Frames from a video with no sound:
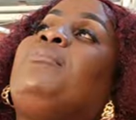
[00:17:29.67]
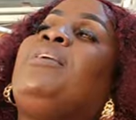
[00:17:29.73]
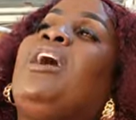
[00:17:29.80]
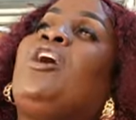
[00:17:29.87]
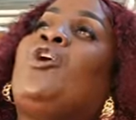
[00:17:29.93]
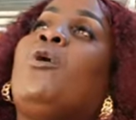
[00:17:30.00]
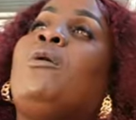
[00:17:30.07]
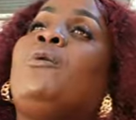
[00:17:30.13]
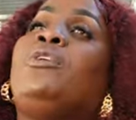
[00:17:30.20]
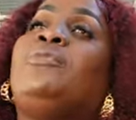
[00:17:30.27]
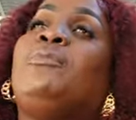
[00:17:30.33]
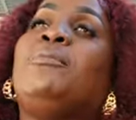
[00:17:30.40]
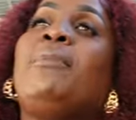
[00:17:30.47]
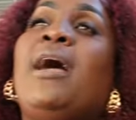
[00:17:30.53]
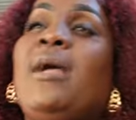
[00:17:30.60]
me I go away with
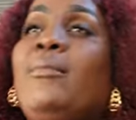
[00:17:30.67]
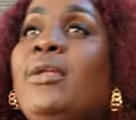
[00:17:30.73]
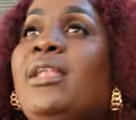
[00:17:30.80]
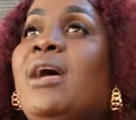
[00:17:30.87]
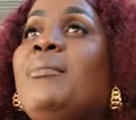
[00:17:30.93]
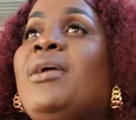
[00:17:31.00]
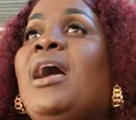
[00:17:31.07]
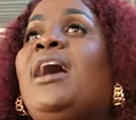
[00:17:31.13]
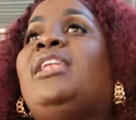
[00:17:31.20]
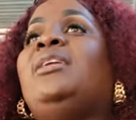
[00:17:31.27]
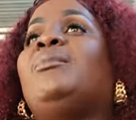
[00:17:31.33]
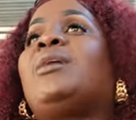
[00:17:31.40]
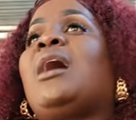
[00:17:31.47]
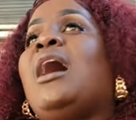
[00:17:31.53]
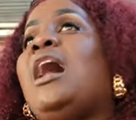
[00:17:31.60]
my Bible and, me, and
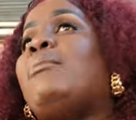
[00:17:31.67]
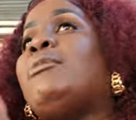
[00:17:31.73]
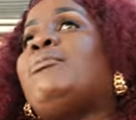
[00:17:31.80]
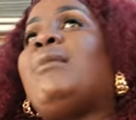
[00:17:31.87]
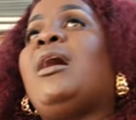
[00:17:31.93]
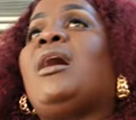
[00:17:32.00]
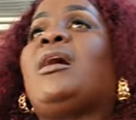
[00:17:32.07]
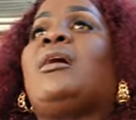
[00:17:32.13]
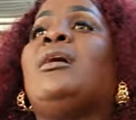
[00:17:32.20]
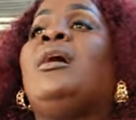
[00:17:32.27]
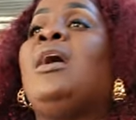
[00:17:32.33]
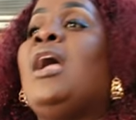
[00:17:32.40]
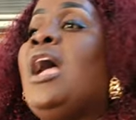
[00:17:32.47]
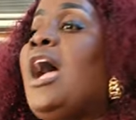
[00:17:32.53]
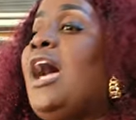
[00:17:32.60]
him call me back.
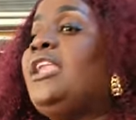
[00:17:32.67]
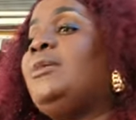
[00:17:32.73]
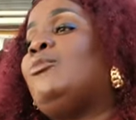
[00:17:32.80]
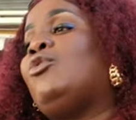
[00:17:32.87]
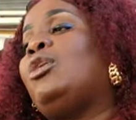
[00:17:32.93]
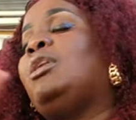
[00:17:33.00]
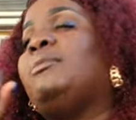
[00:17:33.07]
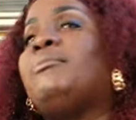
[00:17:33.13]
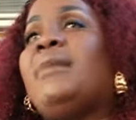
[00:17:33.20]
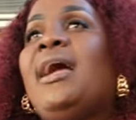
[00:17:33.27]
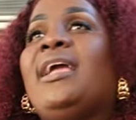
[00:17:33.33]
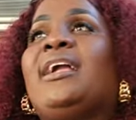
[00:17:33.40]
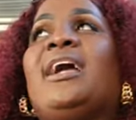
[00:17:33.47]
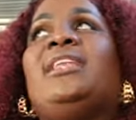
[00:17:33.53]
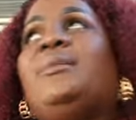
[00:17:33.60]
And him hold the
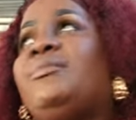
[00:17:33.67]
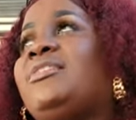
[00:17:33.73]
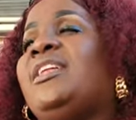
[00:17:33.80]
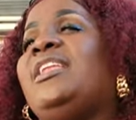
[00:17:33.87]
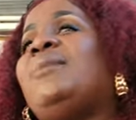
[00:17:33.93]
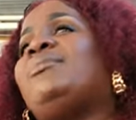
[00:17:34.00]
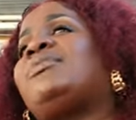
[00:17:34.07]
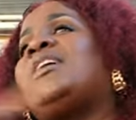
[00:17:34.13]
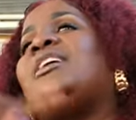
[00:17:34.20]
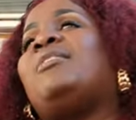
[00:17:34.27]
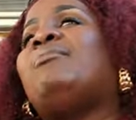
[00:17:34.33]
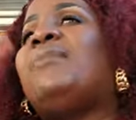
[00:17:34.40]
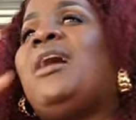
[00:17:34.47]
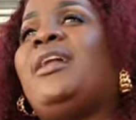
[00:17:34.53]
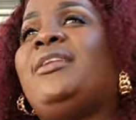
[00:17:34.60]
mic and him say, them say your
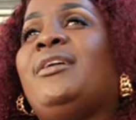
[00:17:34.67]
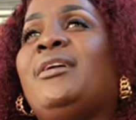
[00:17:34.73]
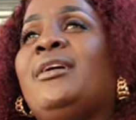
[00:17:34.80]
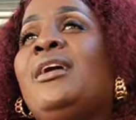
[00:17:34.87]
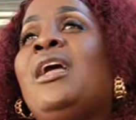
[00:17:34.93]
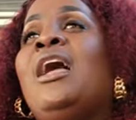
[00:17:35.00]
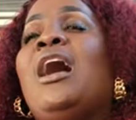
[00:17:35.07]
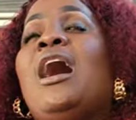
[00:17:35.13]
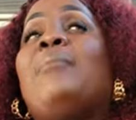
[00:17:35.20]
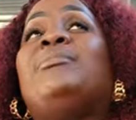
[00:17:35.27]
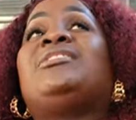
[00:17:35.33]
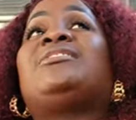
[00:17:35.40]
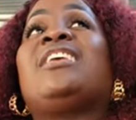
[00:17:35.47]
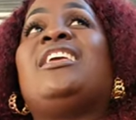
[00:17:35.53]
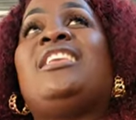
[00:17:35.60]
mother. And me
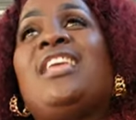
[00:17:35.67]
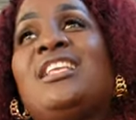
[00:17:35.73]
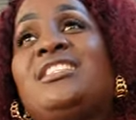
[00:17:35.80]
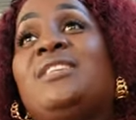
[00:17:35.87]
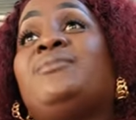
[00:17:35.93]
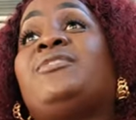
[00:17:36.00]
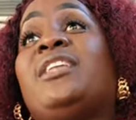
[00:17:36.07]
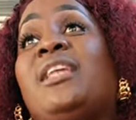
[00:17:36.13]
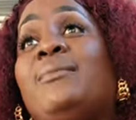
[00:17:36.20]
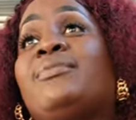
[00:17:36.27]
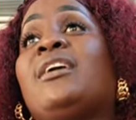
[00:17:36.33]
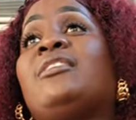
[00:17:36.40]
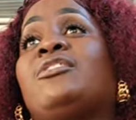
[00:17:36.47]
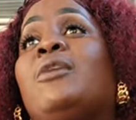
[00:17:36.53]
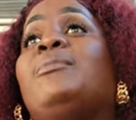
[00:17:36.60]
say yes. Him say, them
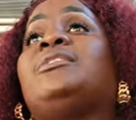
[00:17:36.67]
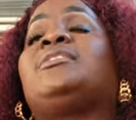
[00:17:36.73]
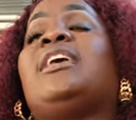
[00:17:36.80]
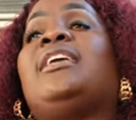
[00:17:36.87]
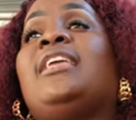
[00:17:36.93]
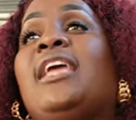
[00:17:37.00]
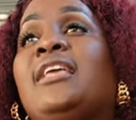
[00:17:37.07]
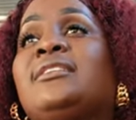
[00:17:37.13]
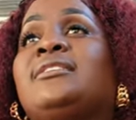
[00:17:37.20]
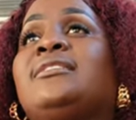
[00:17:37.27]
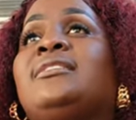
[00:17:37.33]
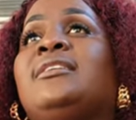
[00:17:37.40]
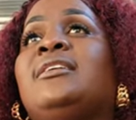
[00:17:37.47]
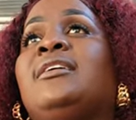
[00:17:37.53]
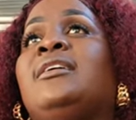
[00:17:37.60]
say for me say yes.
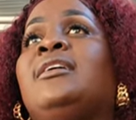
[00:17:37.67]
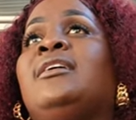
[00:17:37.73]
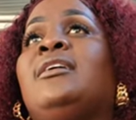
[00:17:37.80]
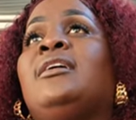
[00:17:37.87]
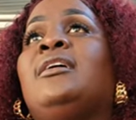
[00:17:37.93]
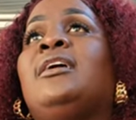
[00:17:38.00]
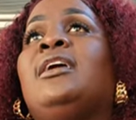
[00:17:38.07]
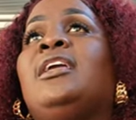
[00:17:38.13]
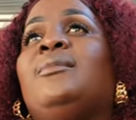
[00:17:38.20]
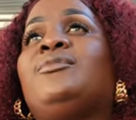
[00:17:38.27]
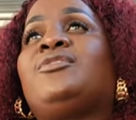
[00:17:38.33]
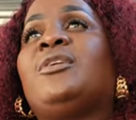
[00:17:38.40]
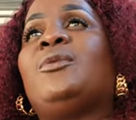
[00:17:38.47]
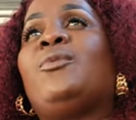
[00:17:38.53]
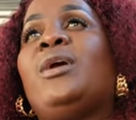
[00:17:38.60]
Him
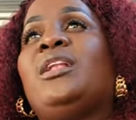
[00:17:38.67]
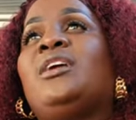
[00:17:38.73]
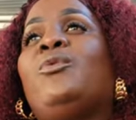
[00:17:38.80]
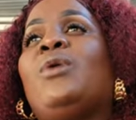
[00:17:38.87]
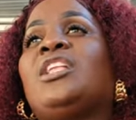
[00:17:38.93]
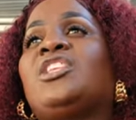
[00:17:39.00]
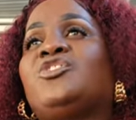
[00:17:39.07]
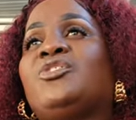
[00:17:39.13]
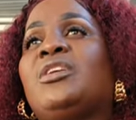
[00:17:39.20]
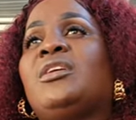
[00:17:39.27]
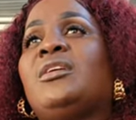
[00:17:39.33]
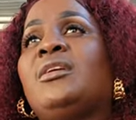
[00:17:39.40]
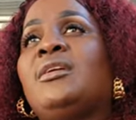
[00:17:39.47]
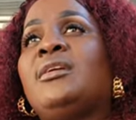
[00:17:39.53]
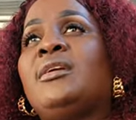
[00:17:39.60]
say, well, watch
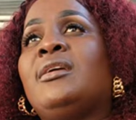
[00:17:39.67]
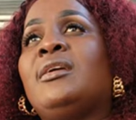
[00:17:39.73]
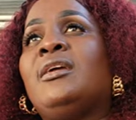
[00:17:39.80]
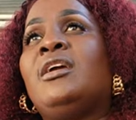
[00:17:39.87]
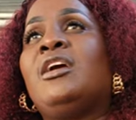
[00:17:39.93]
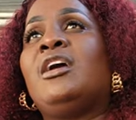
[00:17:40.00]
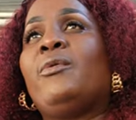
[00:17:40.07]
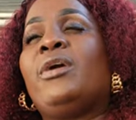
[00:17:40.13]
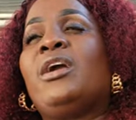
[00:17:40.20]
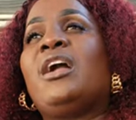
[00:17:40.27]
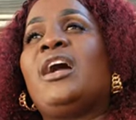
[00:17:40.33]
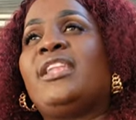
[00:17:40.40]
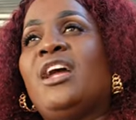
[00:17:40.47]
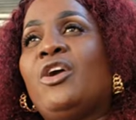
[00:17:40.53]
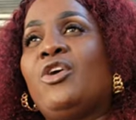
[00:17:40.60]
what
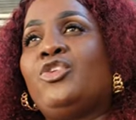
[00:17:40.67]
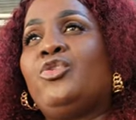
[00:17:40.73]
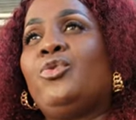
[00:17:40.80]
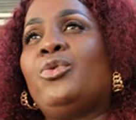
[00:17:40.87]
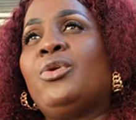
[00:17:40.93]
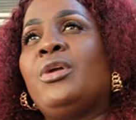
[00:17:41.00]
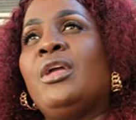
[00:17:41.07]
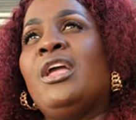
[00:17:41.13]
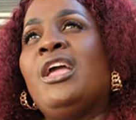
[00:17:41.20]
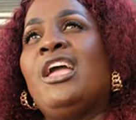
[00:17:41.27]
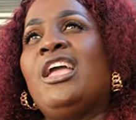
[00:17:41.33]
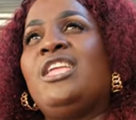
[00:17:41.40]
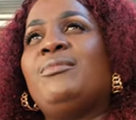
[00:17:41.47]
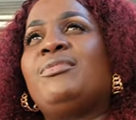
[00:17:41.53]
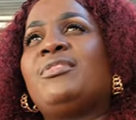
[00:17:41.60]
God I go do.
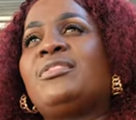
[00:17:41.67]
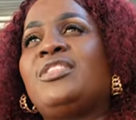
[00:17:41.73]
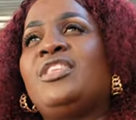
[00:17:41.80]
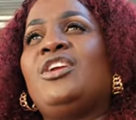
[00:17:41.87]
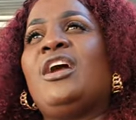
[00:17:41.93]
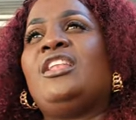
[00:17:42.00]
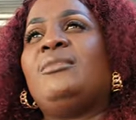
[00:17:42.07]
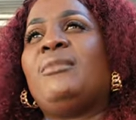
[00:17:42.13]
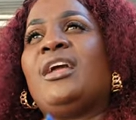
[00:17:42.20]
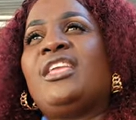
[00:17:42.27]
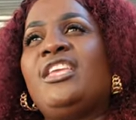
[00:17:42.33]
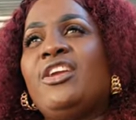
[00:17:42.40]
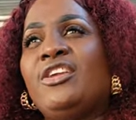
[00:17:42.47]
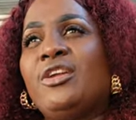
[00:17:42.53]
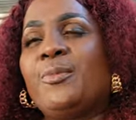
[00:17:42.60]
Him see you and him I
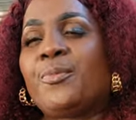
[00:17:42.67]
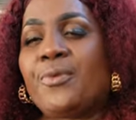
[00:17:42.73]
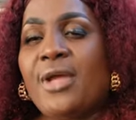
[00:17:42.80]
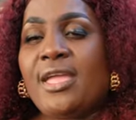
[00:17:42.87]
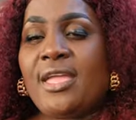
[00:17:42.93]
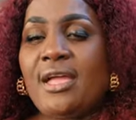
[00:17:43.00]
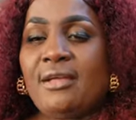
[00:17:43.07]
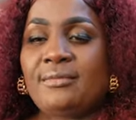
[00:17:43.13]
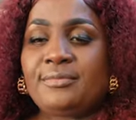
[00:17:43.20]
hear your prayer.